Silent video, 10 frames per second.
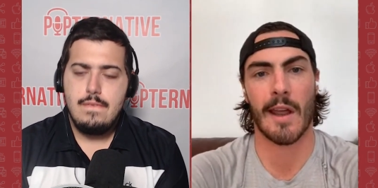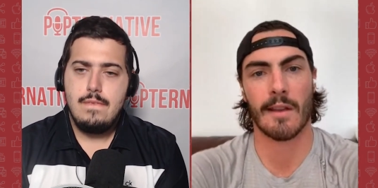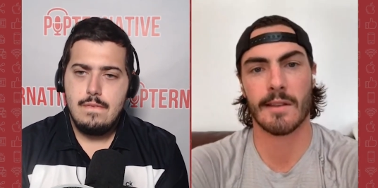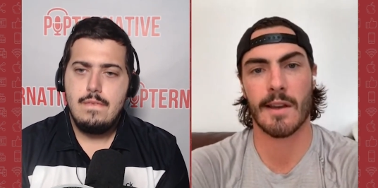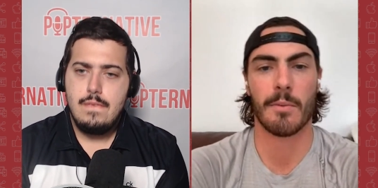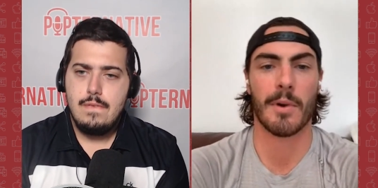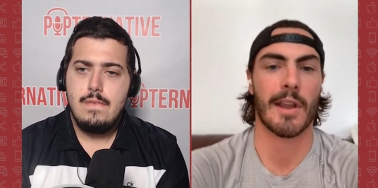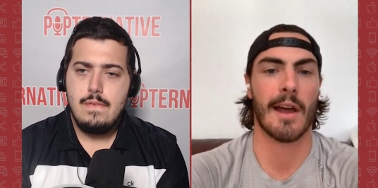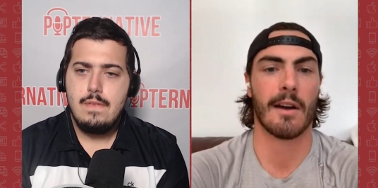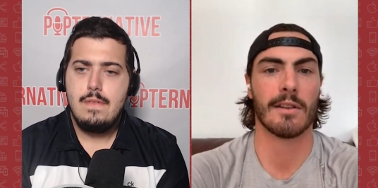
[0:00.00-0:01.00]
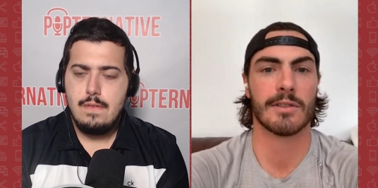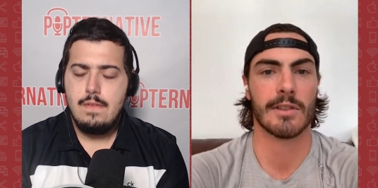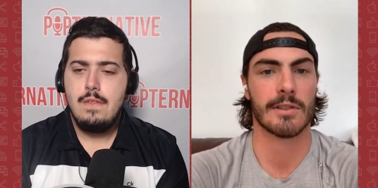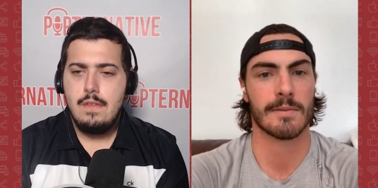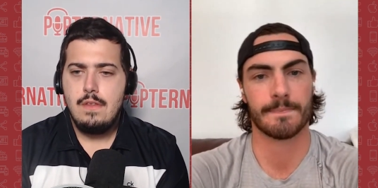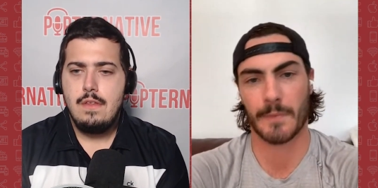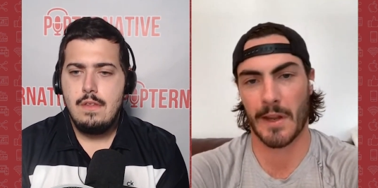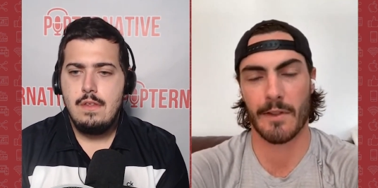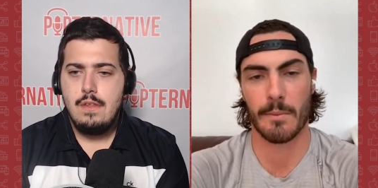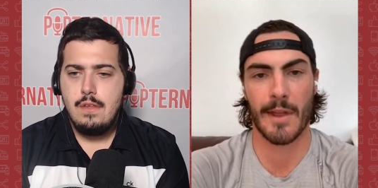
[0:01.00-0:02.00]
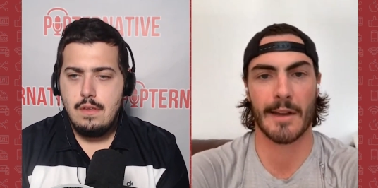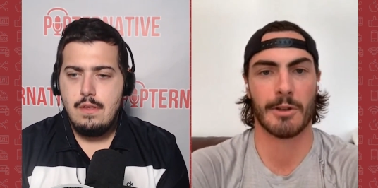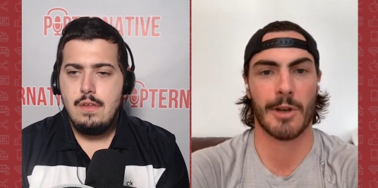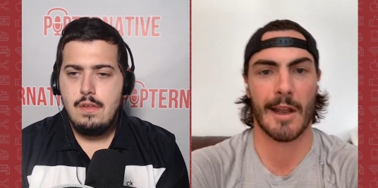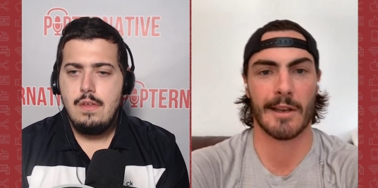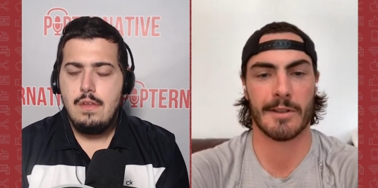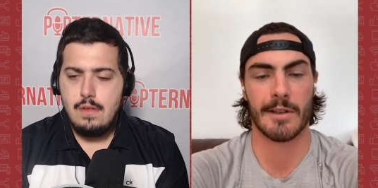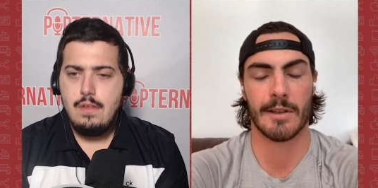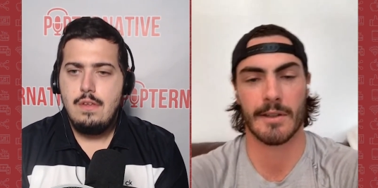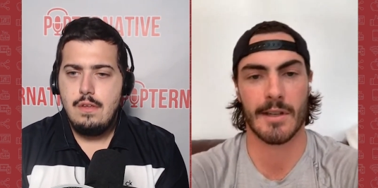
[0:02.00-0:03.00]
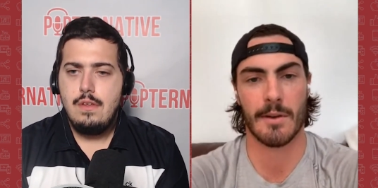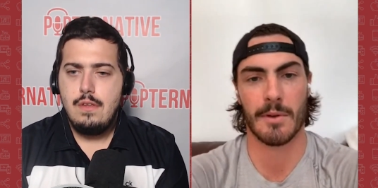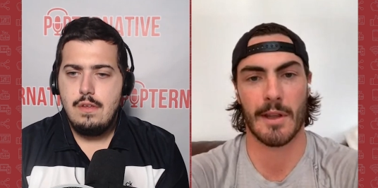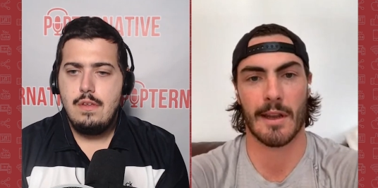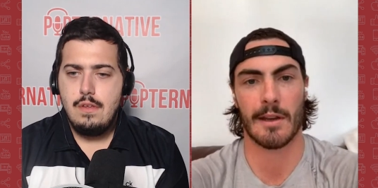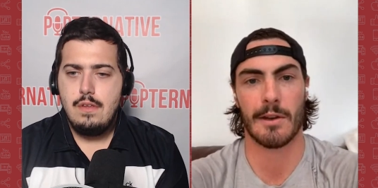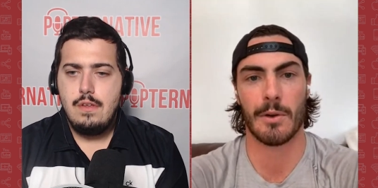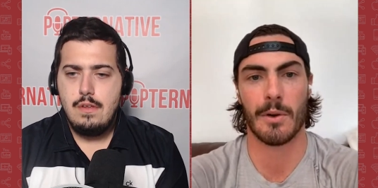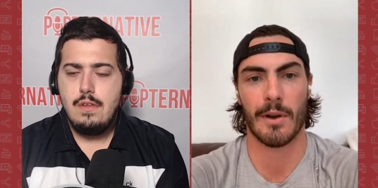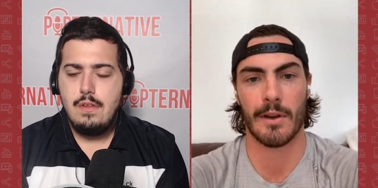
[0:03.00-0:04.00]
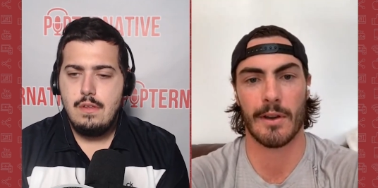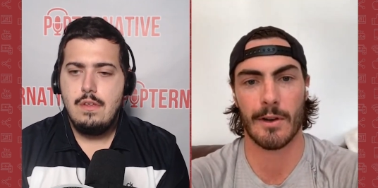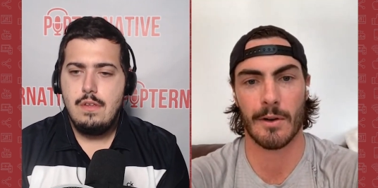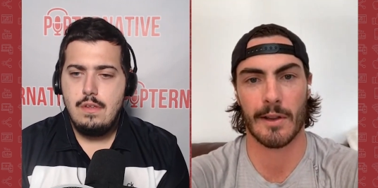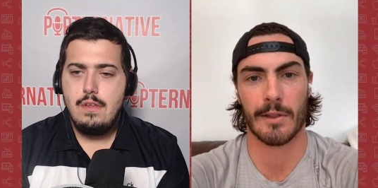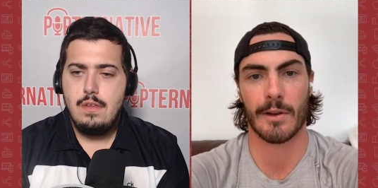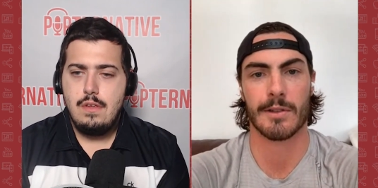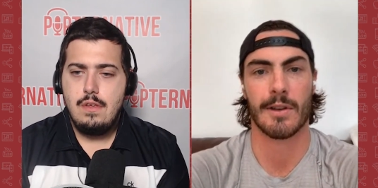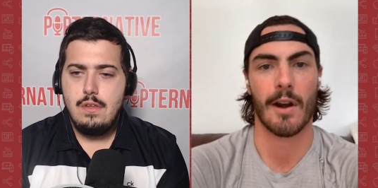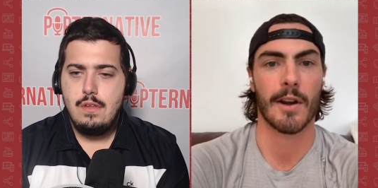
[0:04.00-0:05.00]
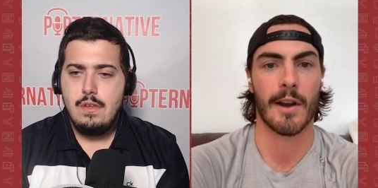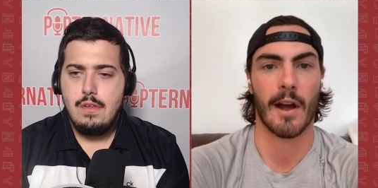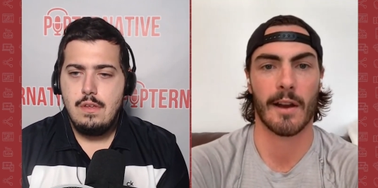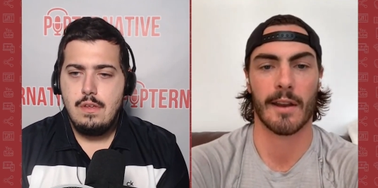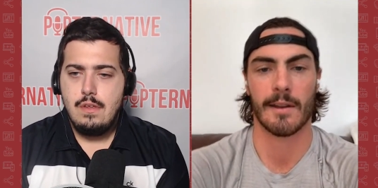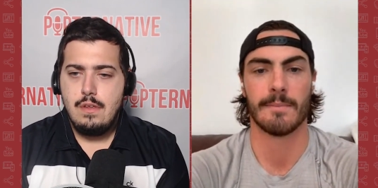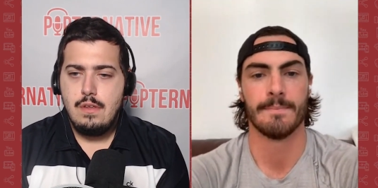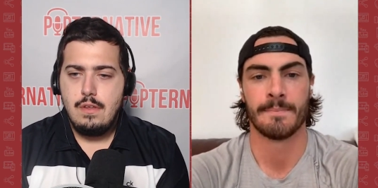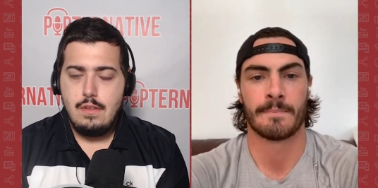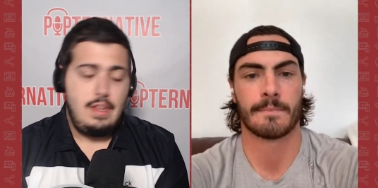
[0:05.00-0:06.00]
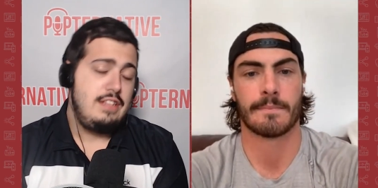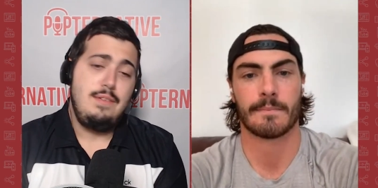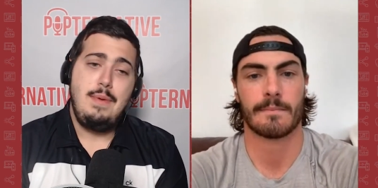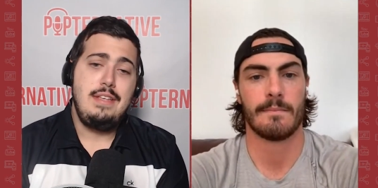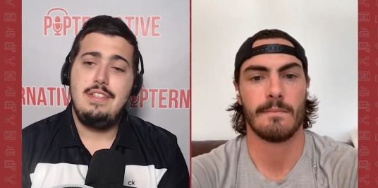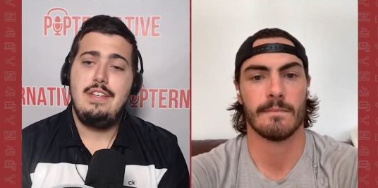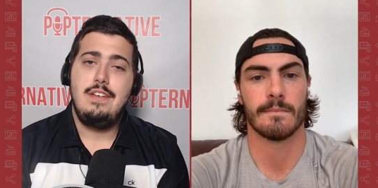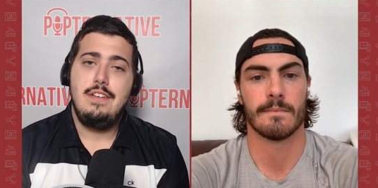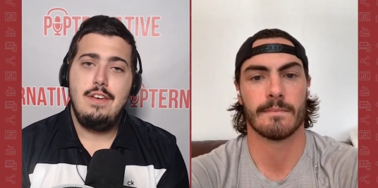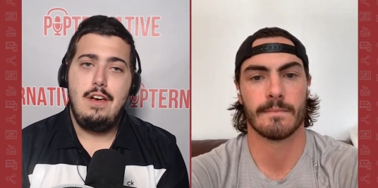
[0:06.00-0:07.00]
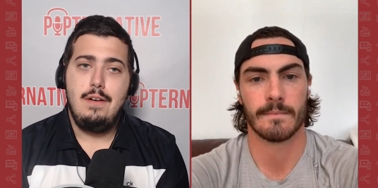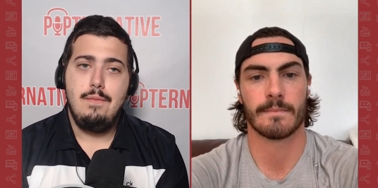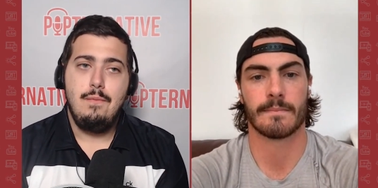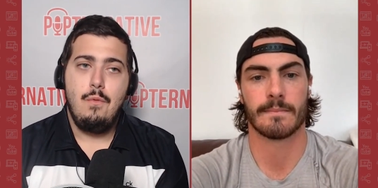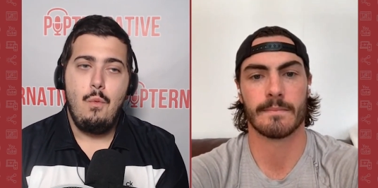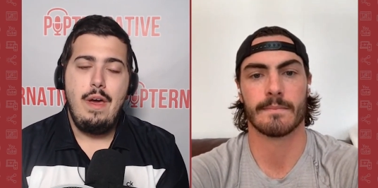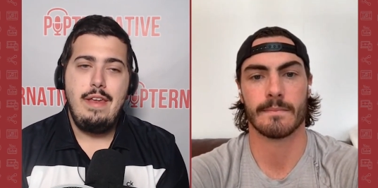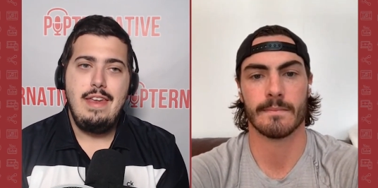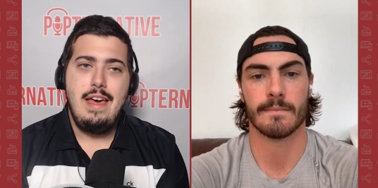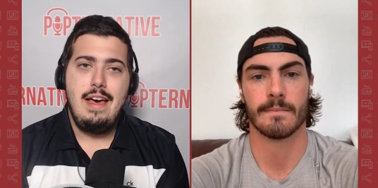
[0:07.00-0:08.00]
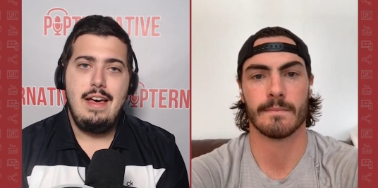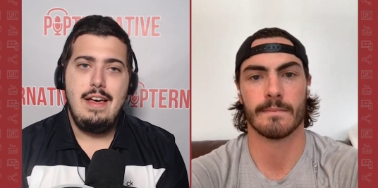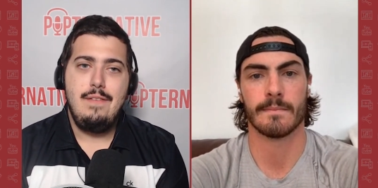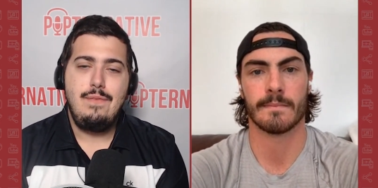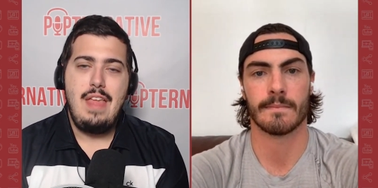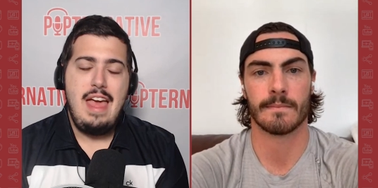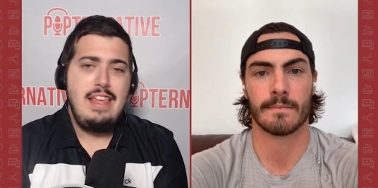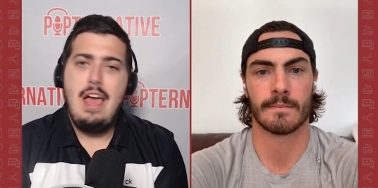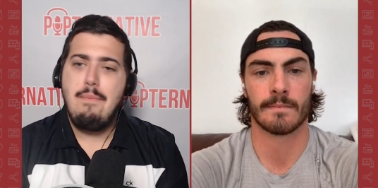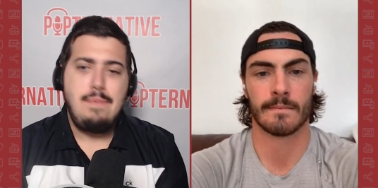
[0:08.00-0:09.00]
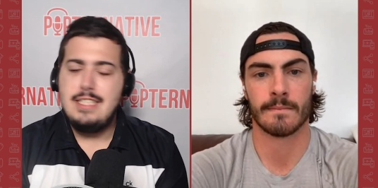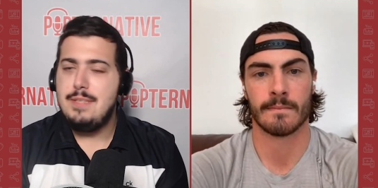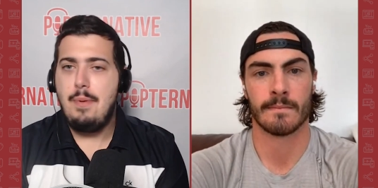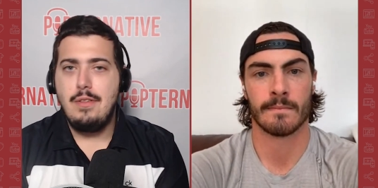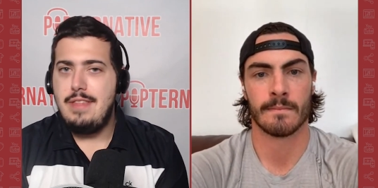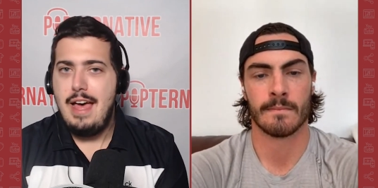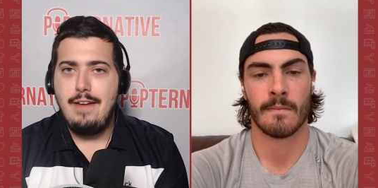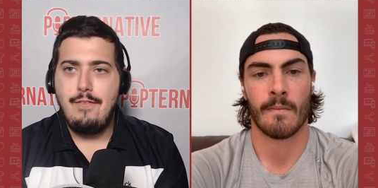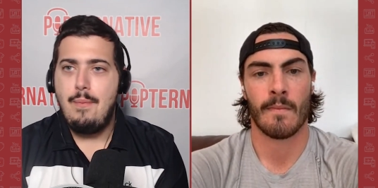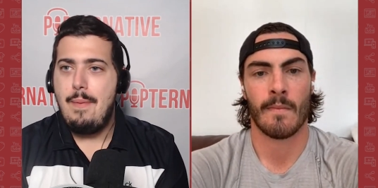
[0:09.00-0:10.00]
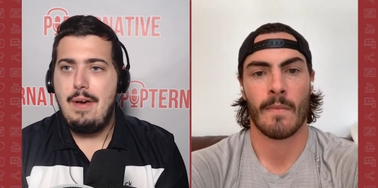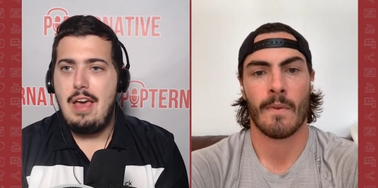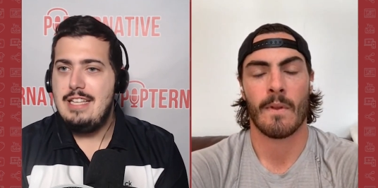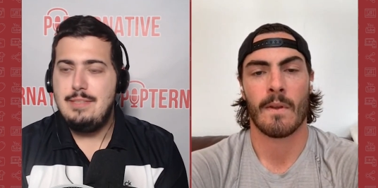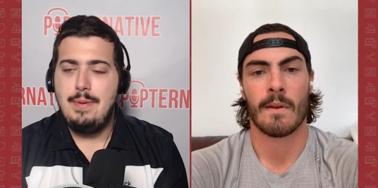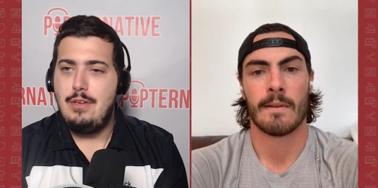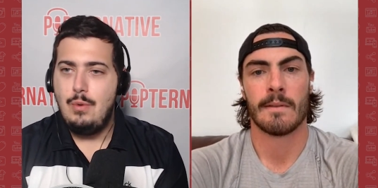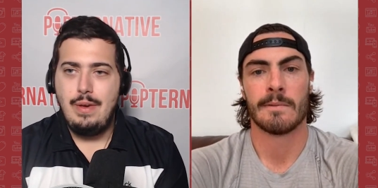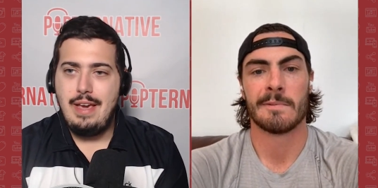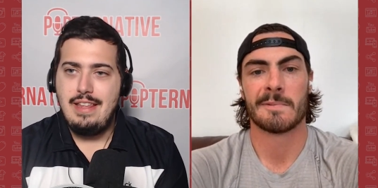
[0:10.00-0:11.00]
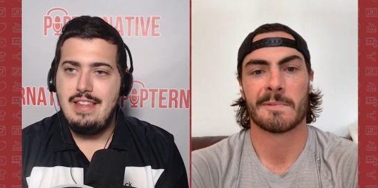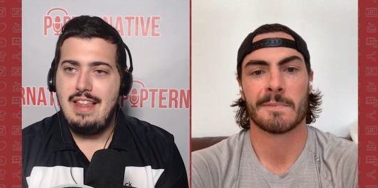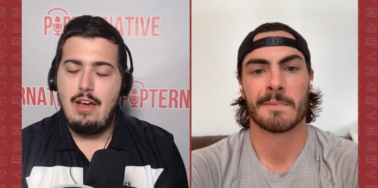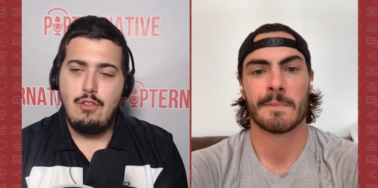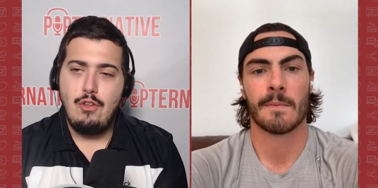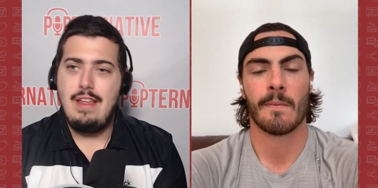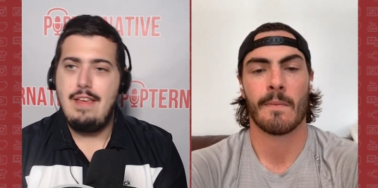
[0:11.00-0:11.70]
Speaker 1: chance as everybody else, just give them that chance to see what they can do and, you know, get their start in hockey.
Speaker 2: That's amazing. Um, when, uh, any updates about that? Have you guys been doing any, like, are there any